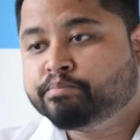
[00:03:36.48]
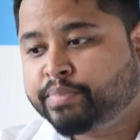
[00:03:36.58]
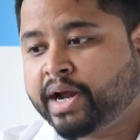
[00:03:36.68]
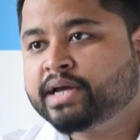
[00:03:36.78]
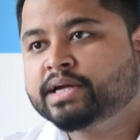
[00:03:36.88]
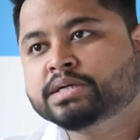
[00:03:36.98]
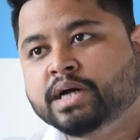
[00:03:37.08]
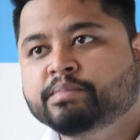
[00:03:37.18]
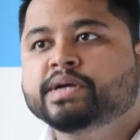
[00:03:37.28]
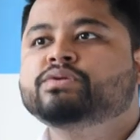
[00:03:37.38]
prior
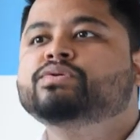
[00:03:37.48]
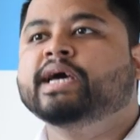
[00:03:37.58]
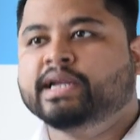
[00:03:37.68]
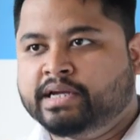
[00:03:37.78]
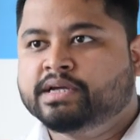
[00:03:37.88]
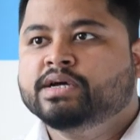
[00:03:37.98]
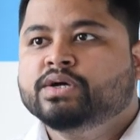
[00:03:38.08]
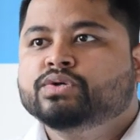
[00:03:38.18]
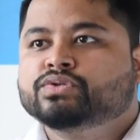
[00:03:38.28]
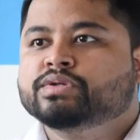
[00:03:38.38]
coming to delhi
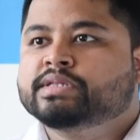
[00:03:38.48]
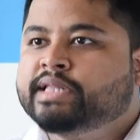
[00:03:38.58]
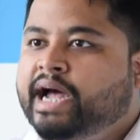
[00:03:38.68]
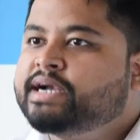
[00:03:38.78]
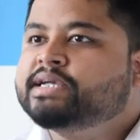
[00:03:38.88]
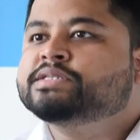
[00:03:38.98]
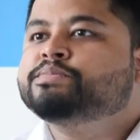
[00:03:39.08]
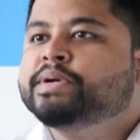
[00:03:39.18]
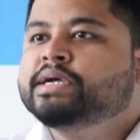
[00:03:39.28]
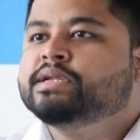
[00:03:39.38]
so that has
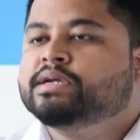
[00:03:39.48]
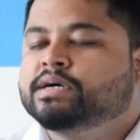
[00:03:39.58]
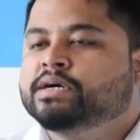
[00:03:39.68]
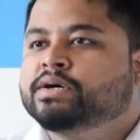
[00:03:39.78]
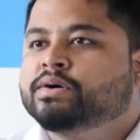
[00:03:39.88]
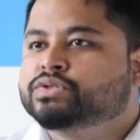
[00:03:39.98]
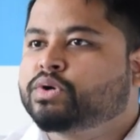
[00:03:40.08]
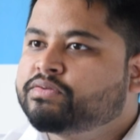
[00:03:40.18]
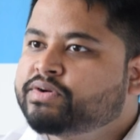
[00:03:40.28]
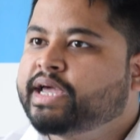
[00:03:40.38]
been uh,
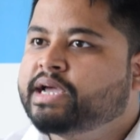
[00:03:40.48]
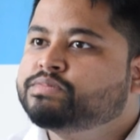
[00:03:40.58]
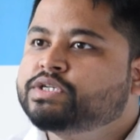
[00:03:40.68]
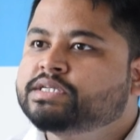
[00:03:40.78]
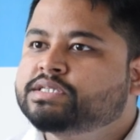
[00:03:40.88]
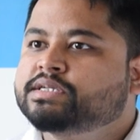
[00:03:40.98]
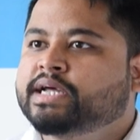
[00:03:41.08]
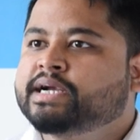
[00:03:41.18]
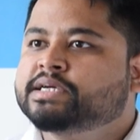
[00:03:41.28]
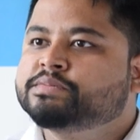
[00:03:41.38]
sort of a game changer
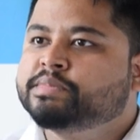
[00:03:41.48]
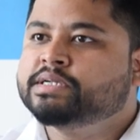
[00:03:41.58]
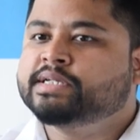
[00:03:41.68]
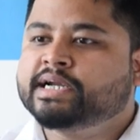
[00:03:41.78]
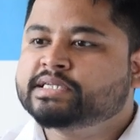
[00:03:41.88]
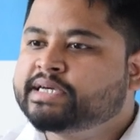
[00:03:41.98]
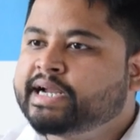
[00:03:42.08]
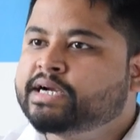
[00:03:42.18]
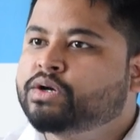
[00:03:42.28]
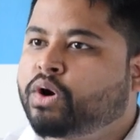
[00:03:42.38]
that has been that has
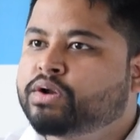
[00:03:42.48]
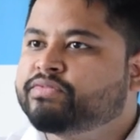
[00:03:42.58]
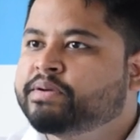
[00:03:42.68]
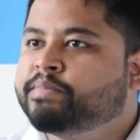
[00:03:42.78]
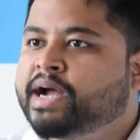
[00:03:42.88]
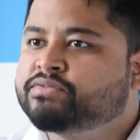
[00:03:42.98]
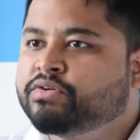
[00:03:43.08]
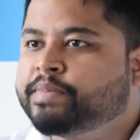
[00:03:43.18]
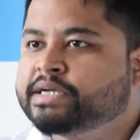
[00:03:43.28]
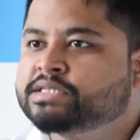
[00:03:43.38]
created a lot of impact
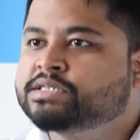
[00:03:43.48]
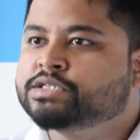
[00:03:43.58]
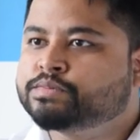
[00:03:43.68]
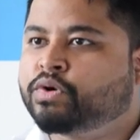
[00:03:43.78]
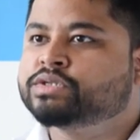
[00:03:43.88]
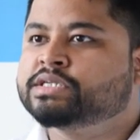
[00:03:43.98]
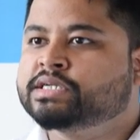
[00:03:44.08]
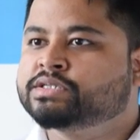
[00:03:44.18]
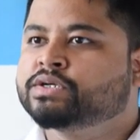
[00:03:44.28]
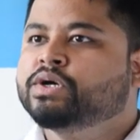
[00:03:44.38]
for patients in small
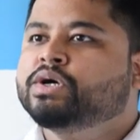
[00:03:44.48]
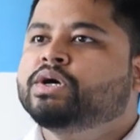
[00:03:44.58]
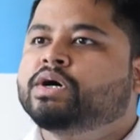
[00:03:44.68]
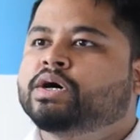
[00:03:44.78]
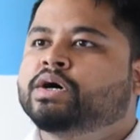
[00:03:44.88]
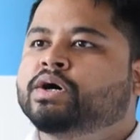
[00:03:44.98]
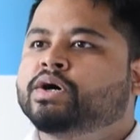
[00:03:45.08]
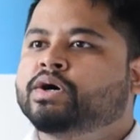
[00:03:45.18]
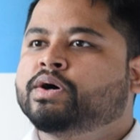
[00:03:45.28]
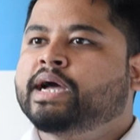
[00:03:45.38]
cities
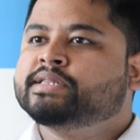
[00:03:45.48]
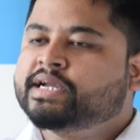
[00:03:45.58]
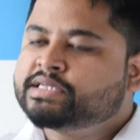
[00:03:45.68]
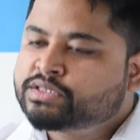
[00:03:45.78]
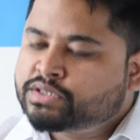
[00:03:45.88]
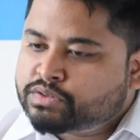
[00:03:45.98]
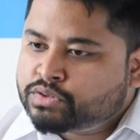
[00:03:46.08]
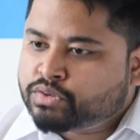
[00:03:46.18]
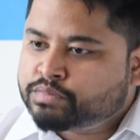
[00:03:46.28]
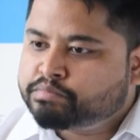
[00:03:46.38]
uh, and that has
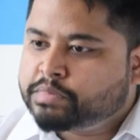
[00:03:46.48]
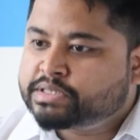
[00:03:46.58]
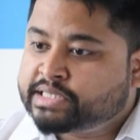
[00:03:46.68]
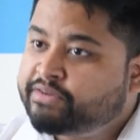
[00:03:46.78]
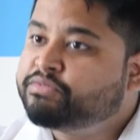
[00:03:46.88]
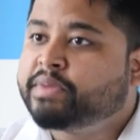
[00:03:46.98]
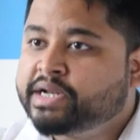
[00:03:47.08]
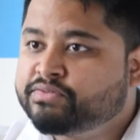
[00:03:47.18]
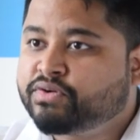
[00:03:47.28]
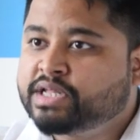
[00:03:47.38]
you know saved
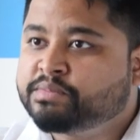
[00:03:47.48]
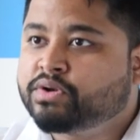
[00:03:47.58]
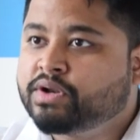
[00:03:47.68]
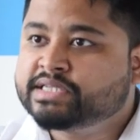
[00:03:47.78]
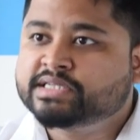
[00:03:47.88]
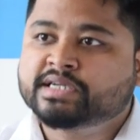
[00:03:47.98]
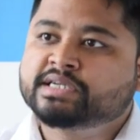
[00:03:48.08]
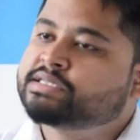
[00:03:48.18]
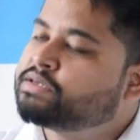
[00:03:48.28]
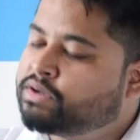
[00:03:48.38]
money for them on
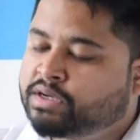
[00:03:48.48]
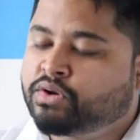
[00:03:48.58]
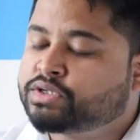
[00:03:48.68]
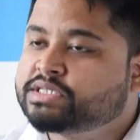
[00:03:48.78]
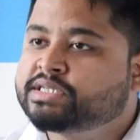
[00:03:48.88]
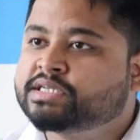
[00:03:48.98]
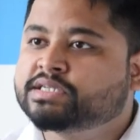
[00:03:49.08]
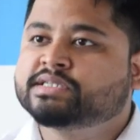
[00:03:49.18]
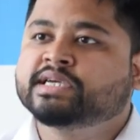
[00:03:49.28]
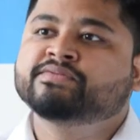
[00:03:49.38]
logistics
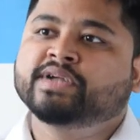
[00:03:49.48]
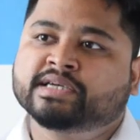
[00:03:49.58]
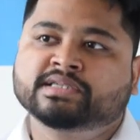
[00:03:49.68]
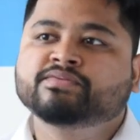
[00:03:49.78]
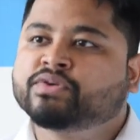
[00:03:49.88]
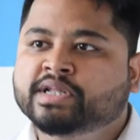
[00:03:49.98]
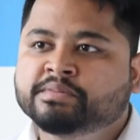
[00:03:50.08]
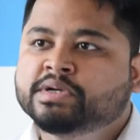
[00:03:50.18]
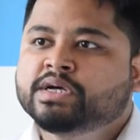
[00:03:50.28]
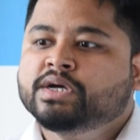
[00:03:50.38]
logistics saved hassle for them